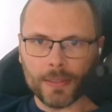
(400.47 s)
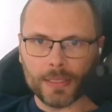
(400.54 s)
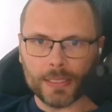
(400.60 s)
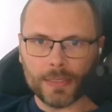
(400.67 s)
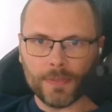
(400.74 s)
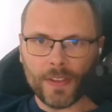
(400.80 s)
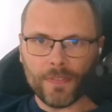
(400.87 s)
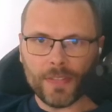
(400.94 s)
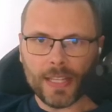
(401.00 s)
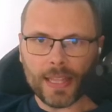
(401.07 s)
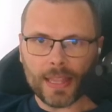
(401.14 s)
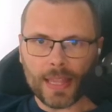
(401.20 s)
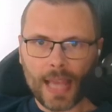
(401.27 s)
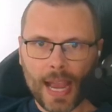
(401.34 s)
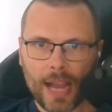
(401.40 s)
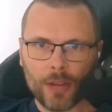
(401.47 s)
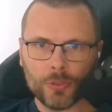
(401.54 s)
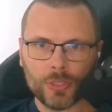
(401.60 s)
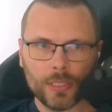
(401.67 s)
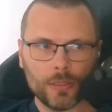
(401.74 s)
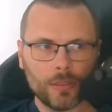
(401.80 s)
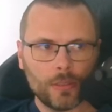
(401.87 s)

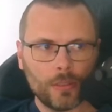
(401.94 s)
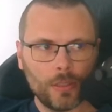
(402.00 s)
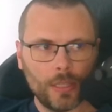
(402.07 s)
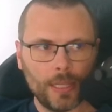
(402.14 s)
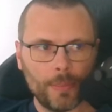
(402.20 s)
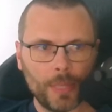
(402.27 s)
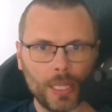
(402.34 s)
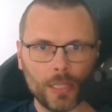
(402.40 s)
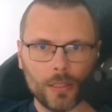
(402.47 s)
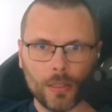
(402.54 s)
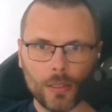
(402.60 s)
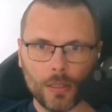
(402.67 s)
$50,000 limit